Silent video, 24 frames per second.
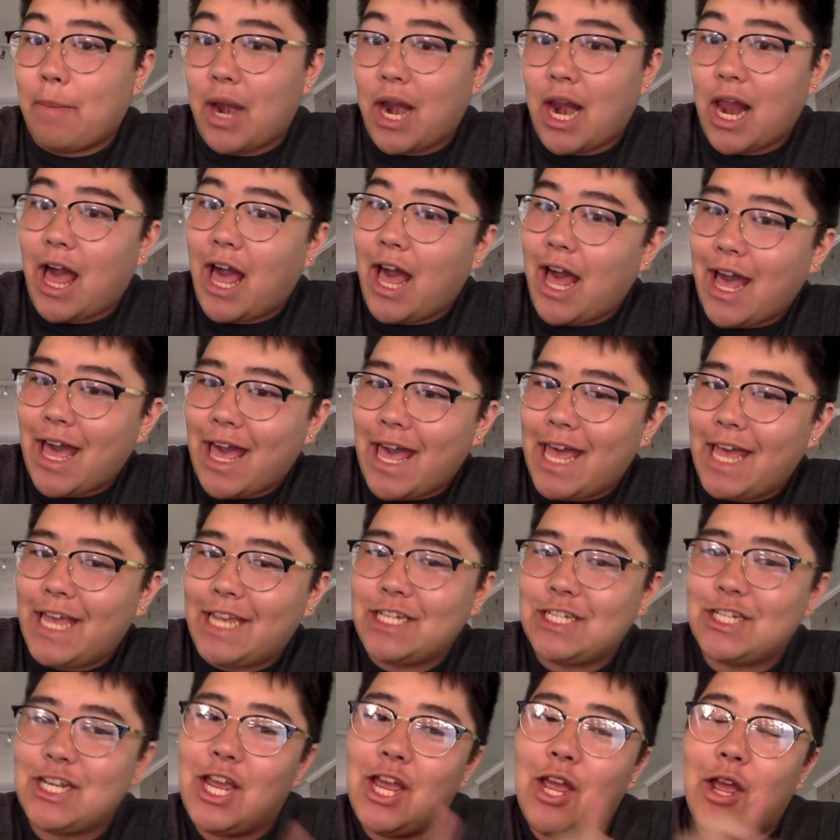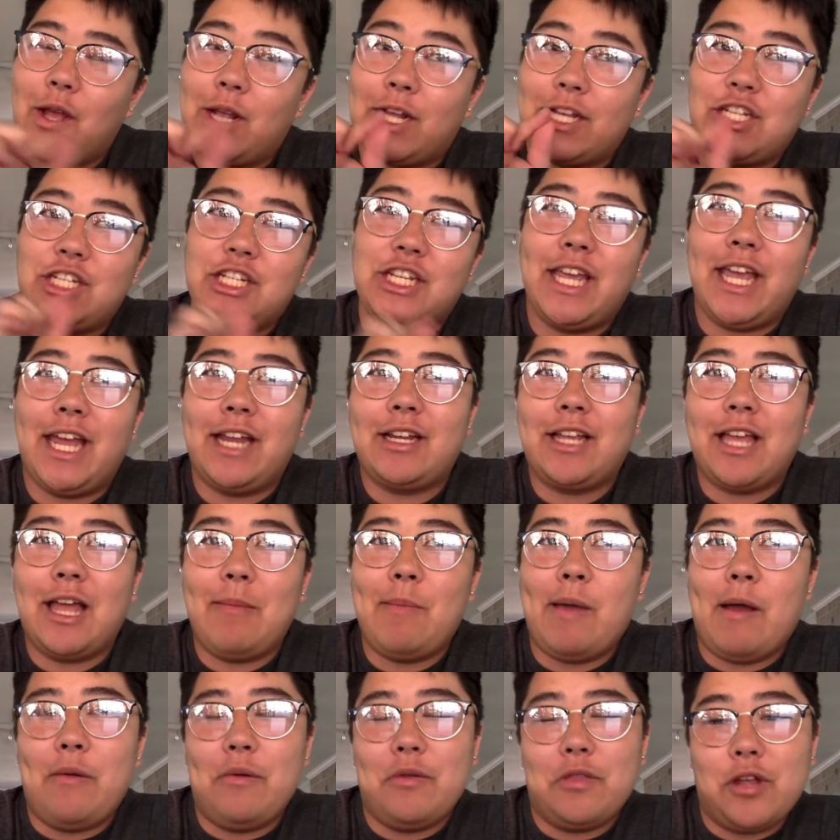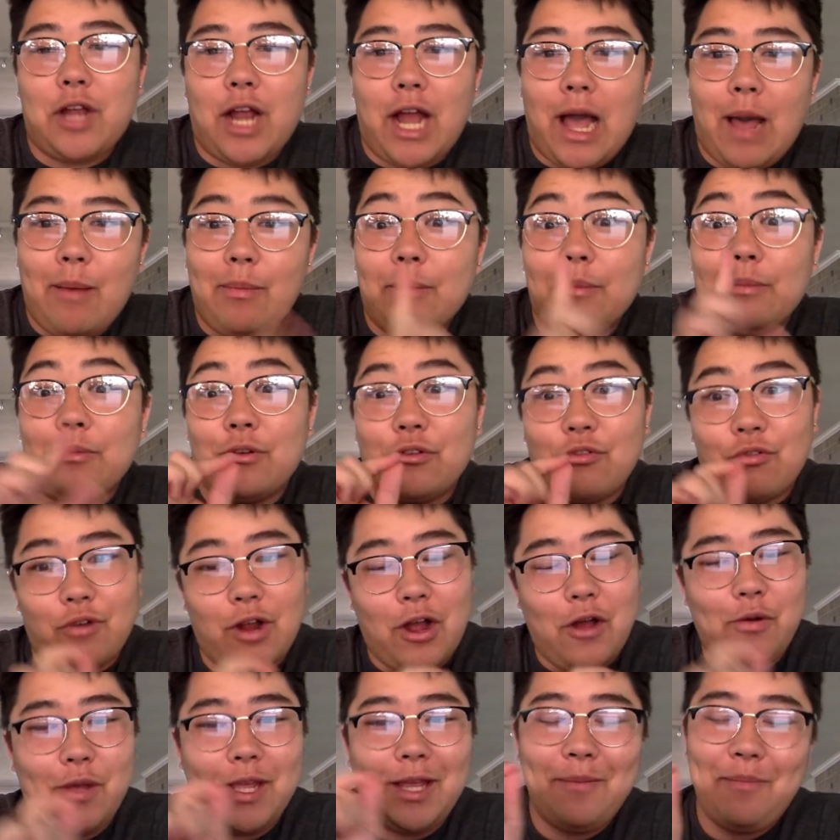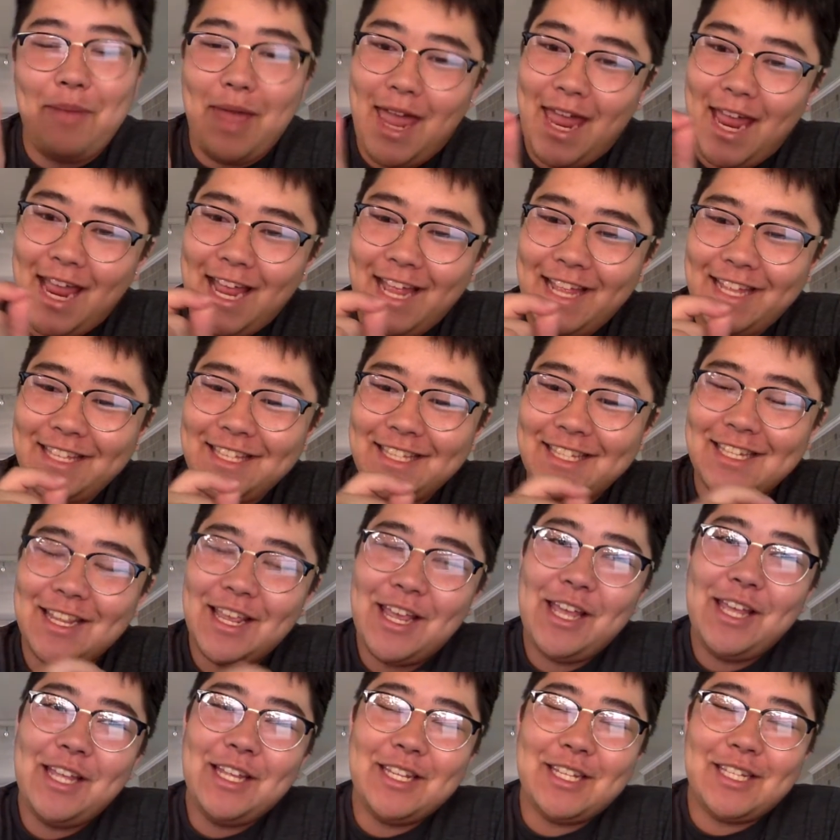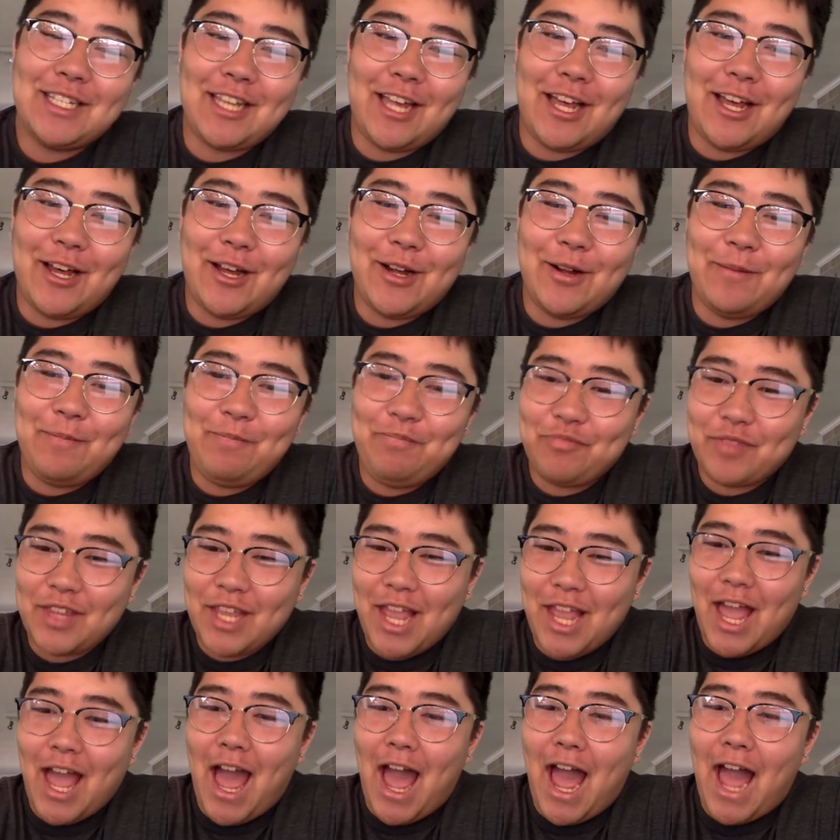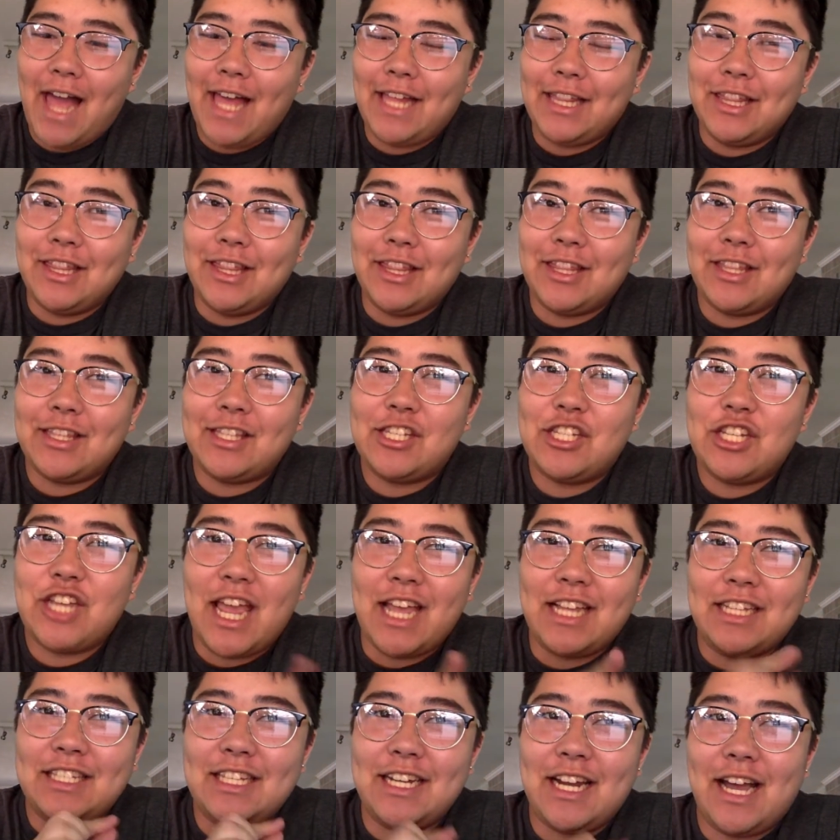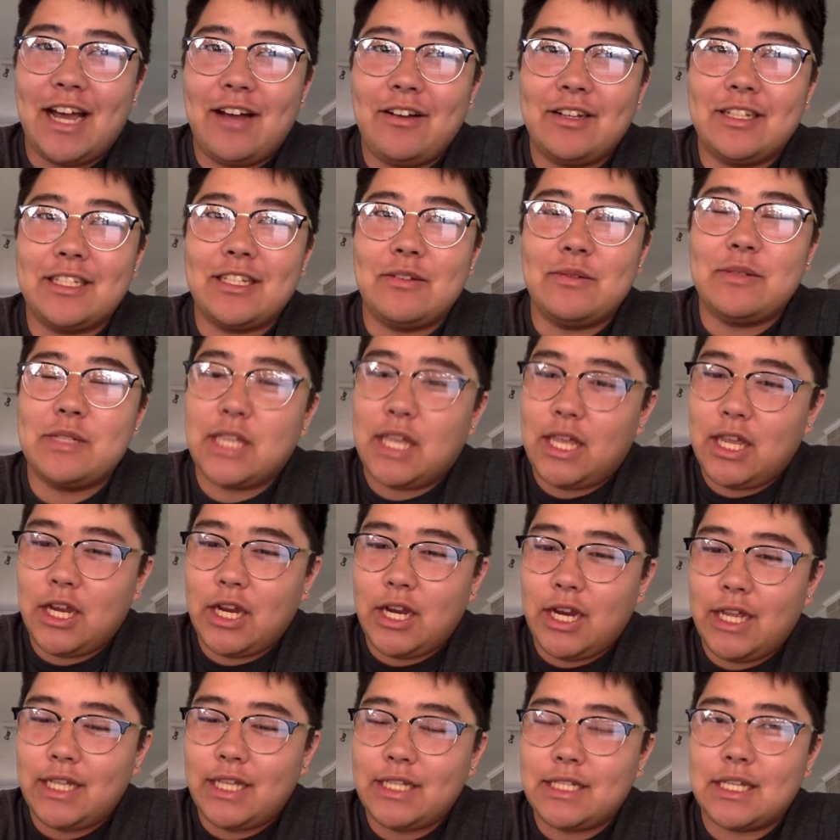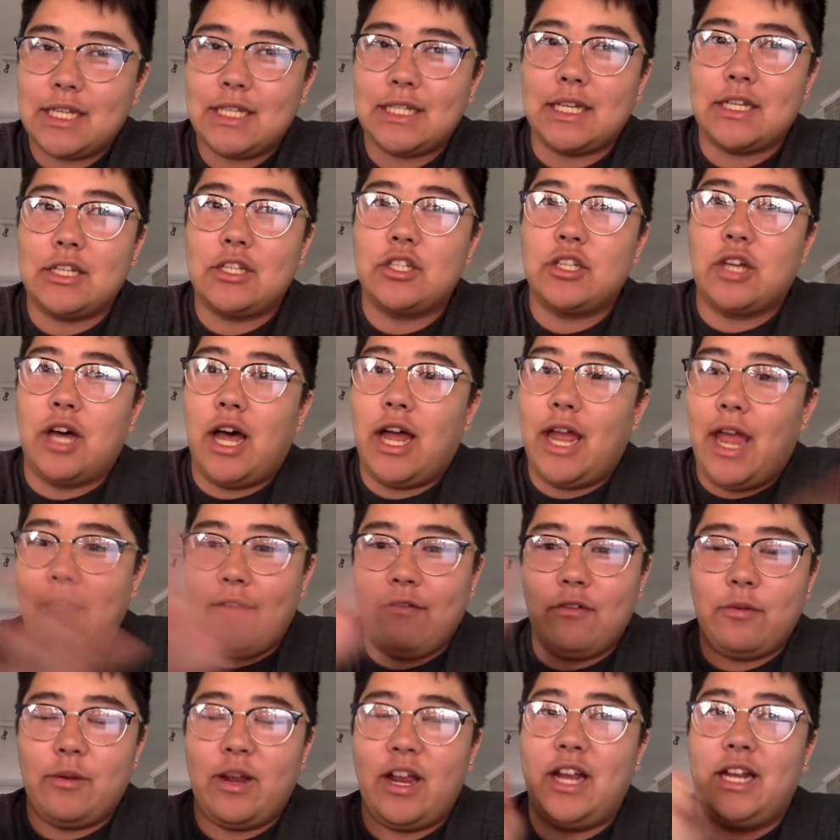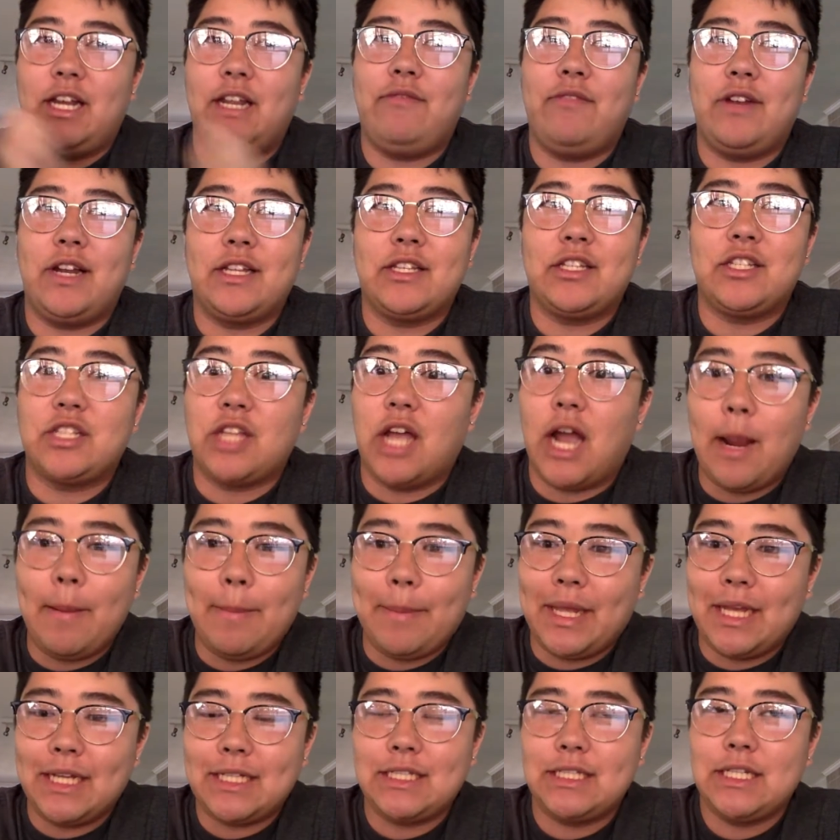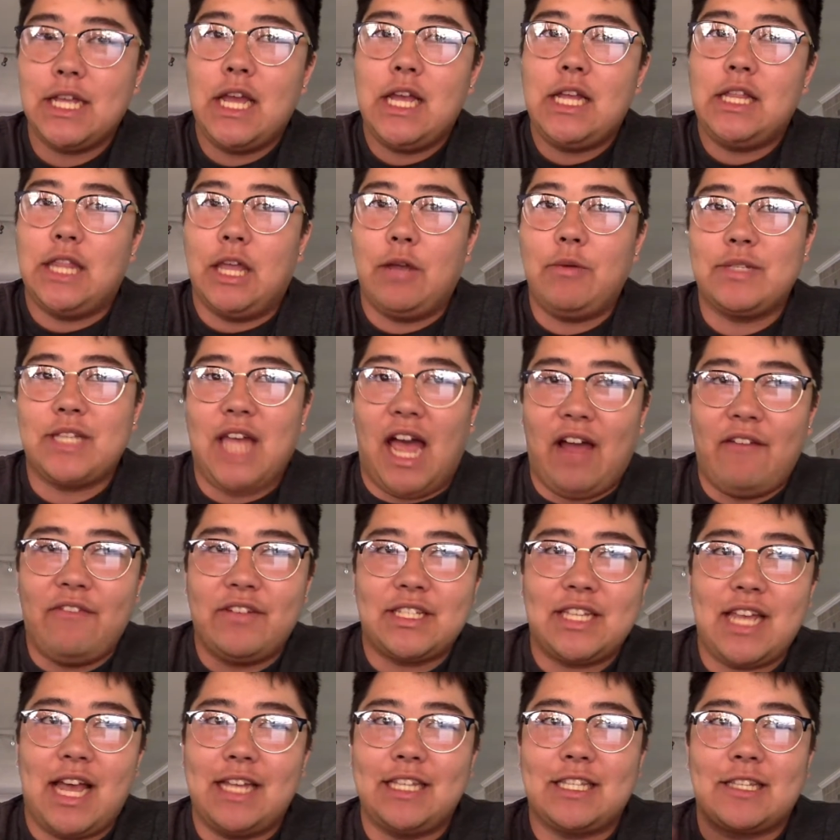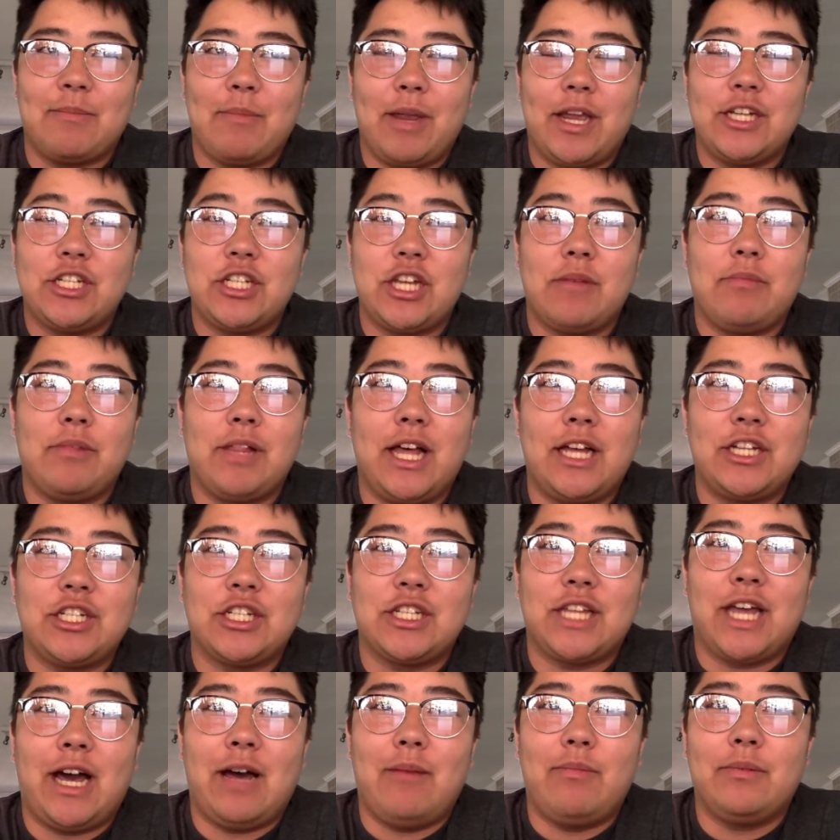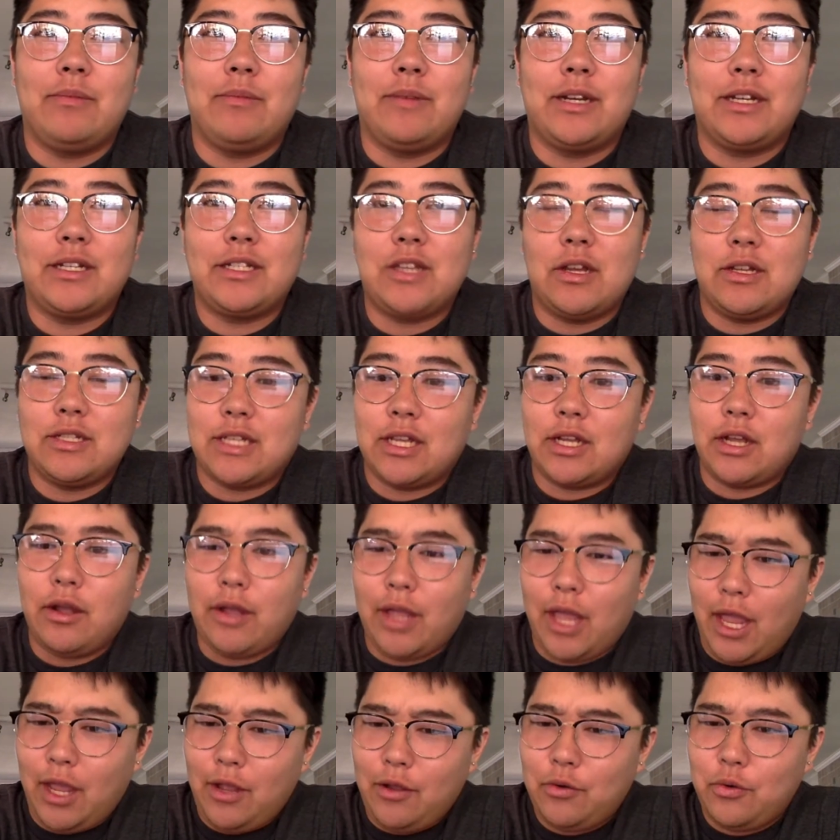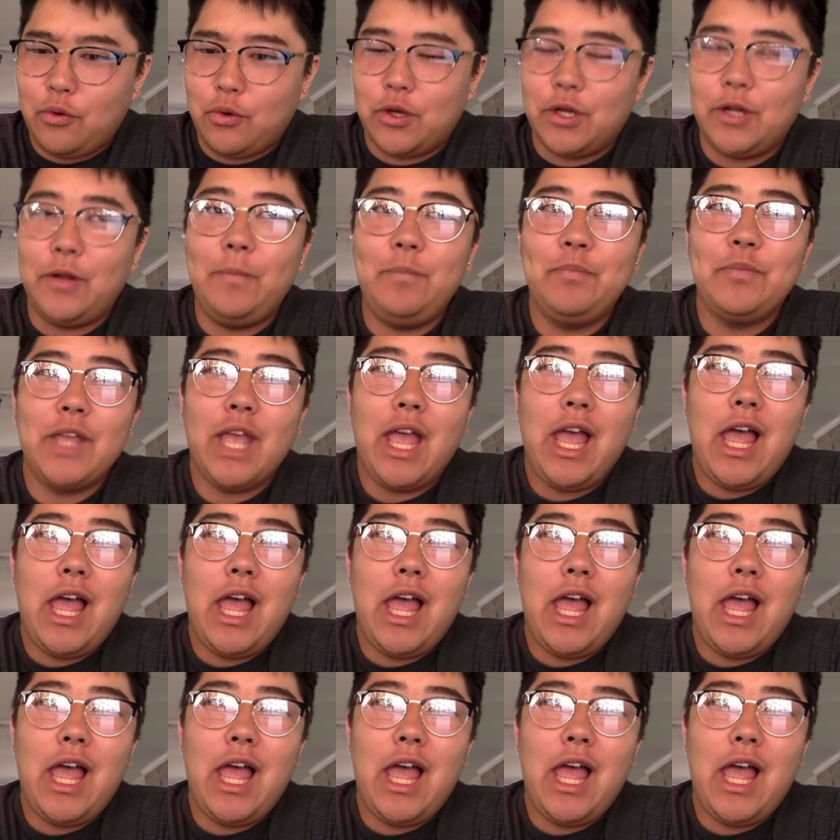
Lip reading: Blige because she had come out with her album Growing Pains. So I checked it out because I was curious because I saw it everywhere, and even at Starbucks they was advertising Mary J. Blige's album, and so I was like, okay, cool.